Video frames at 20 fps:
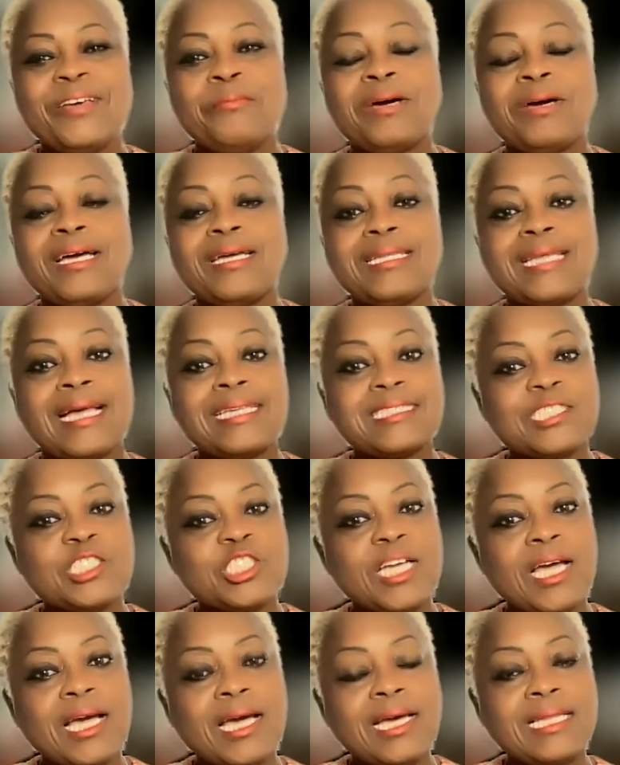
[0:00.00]
But as a
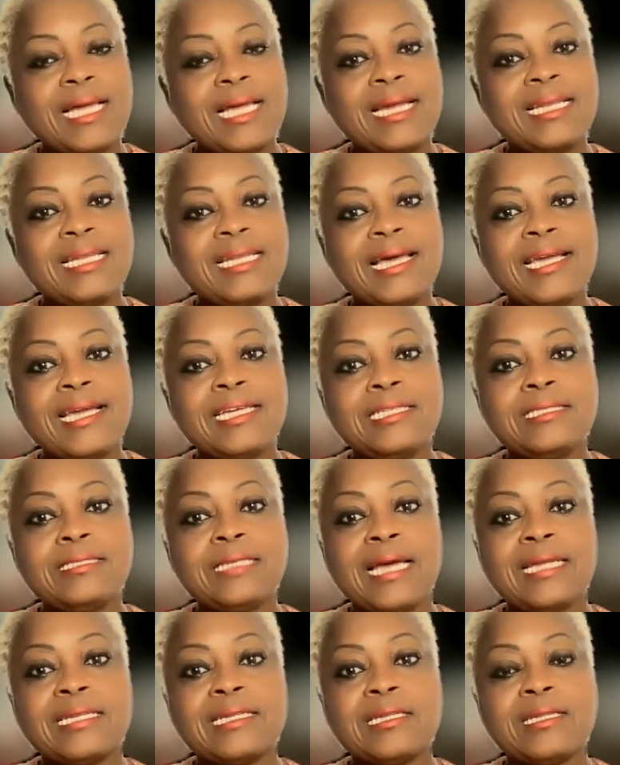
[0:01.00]
child, I lied,
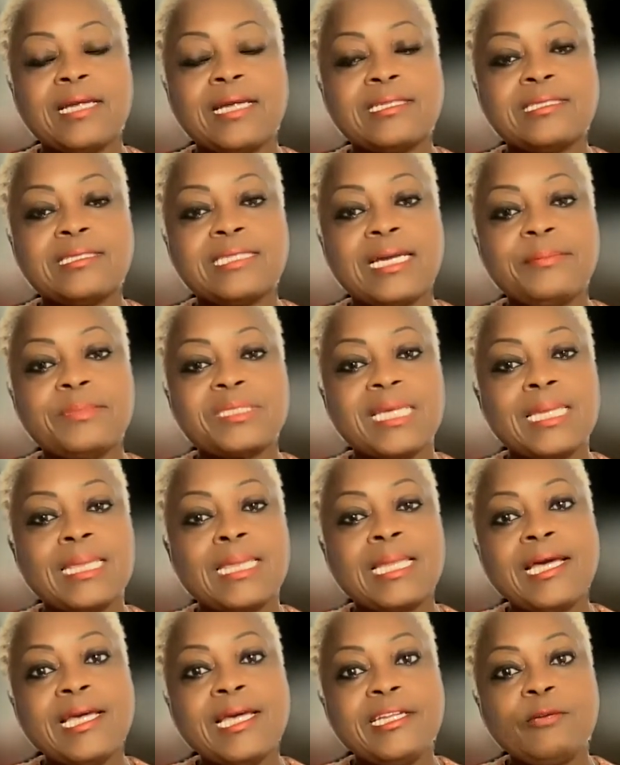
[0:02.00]
and a lot of times I
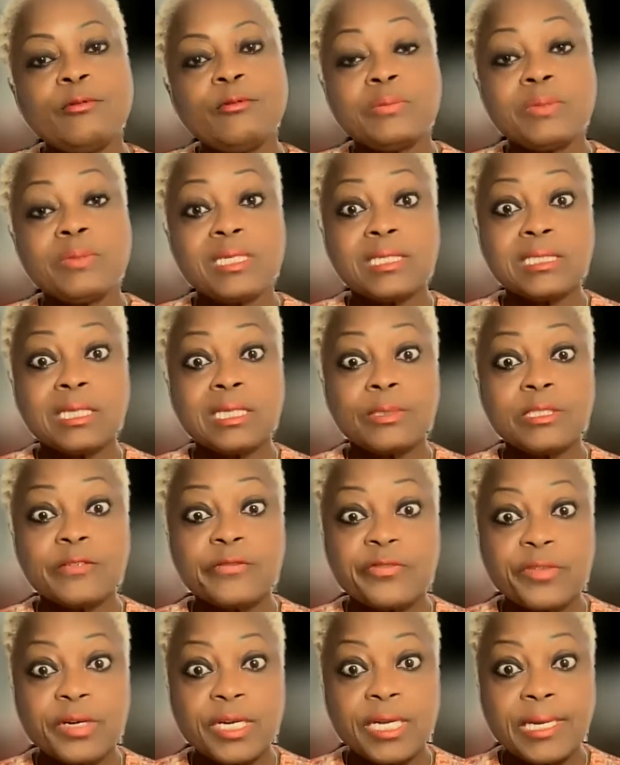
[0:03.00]
lied. It was because I was
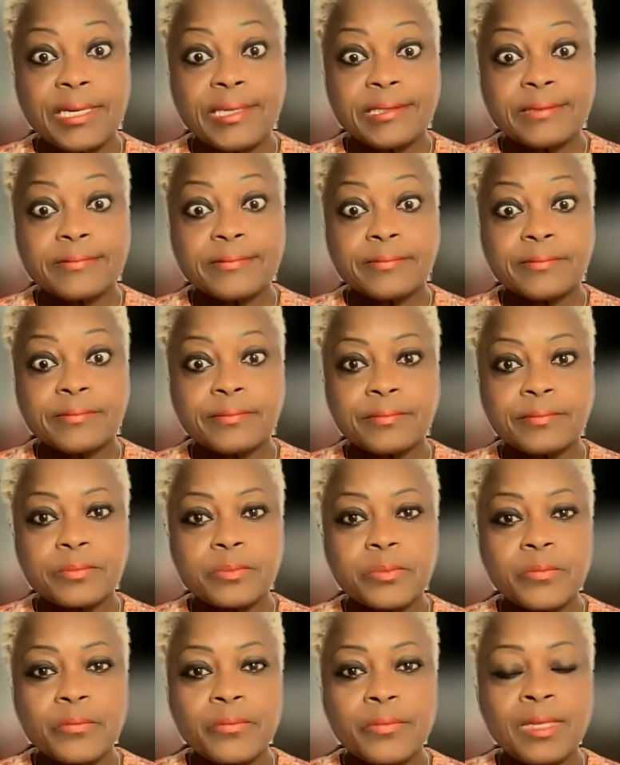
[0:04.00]
afraid.
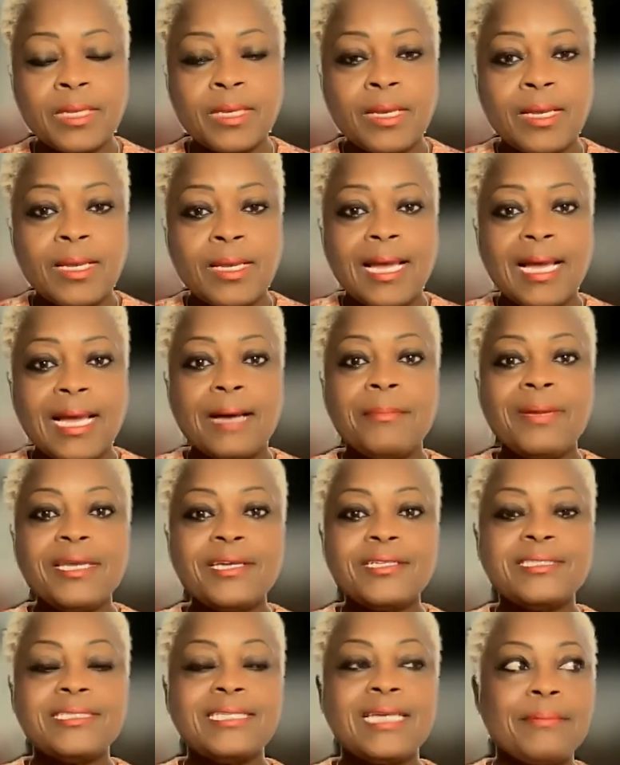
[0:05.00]
Am I
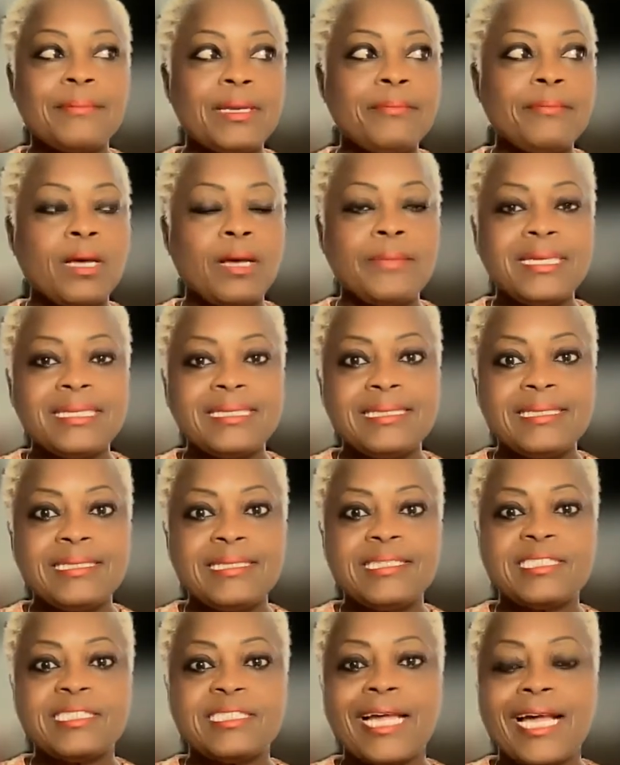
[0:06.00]
going to tell my mom I did
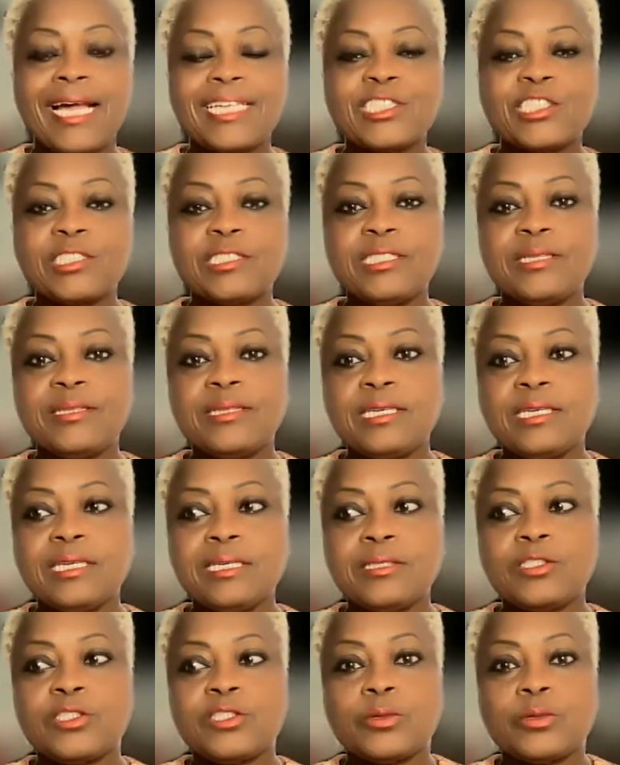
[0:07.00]
this dastardly
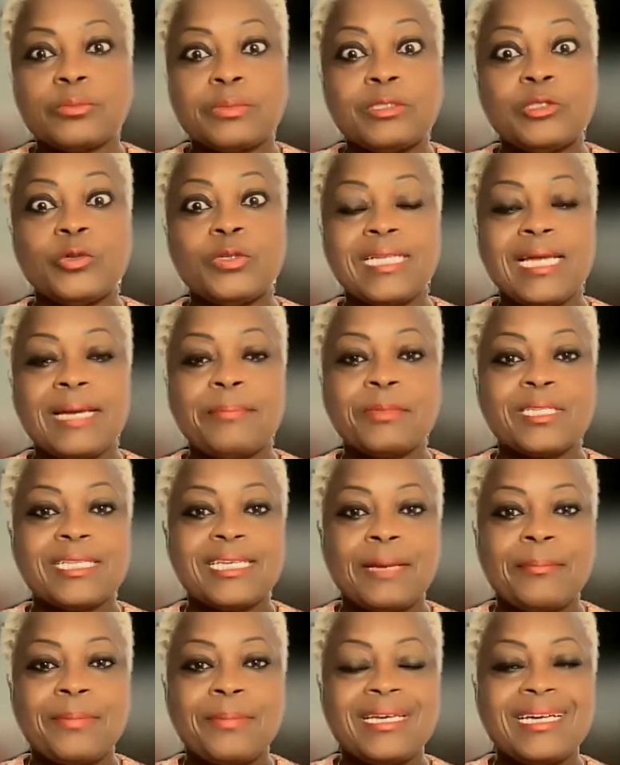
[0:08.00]
thing, so knowing that I'm going to
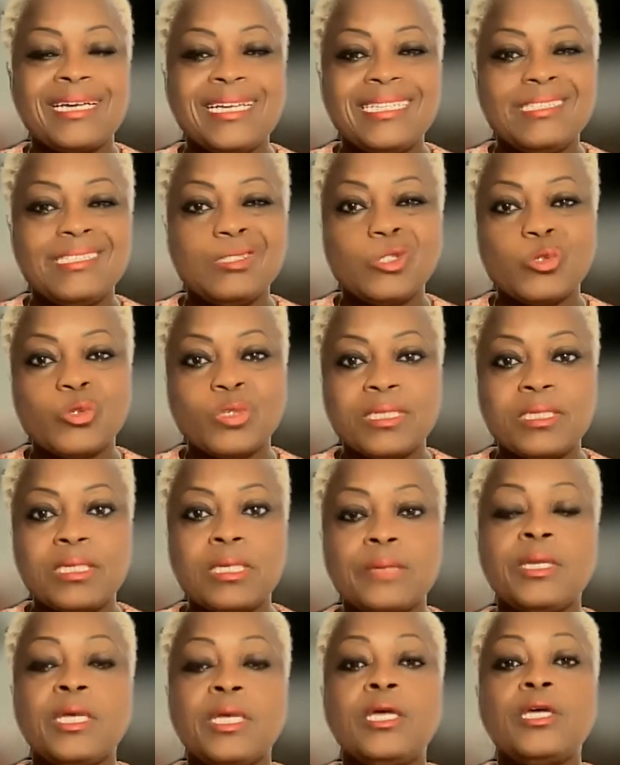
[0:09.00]
get my hiney torn
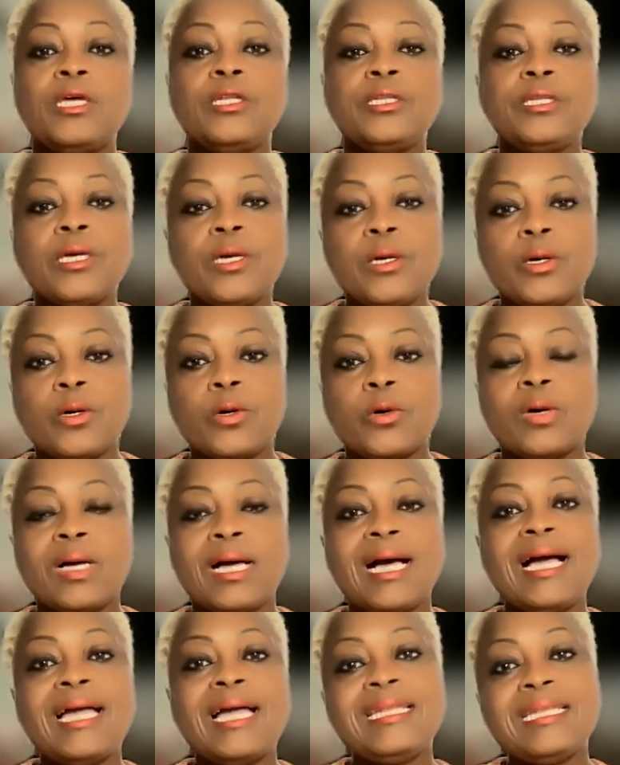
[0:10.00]
up? No,
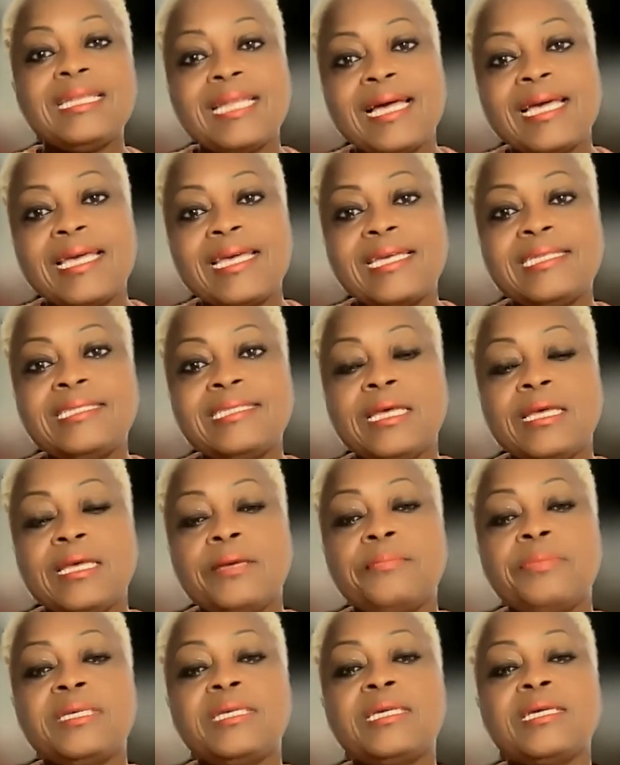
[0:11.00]
I lied
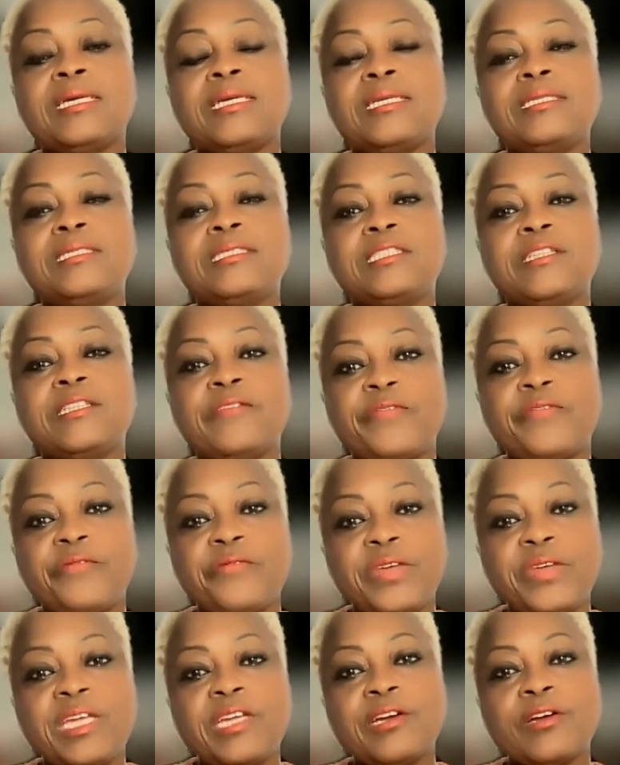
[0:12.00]
because the
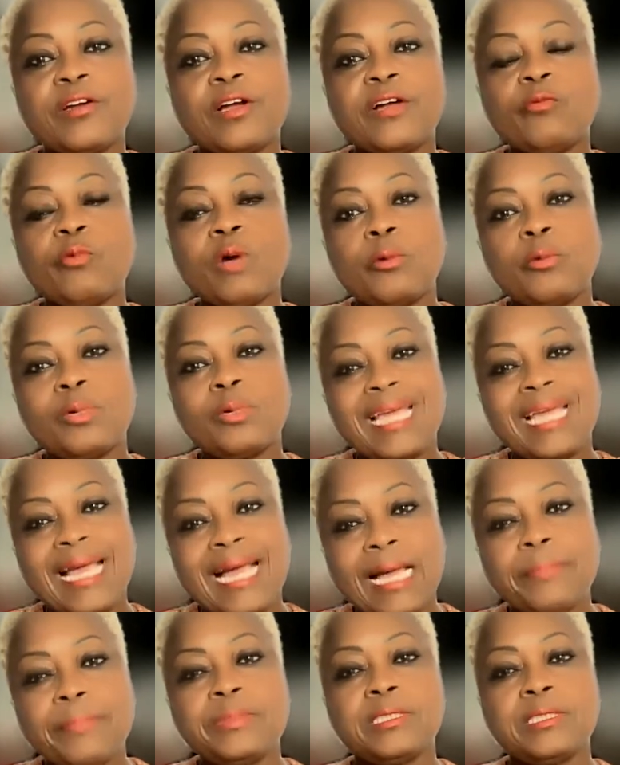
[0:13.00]
fear of what would
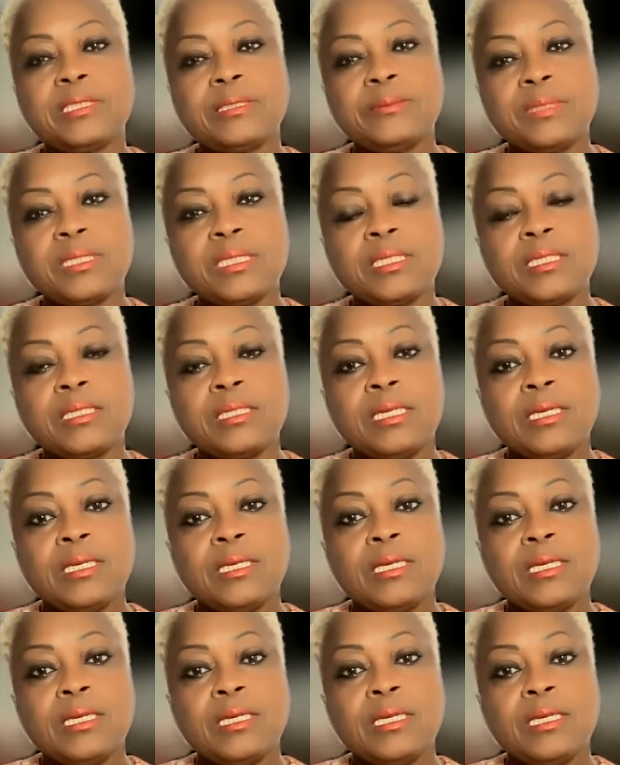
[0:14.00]
happen to me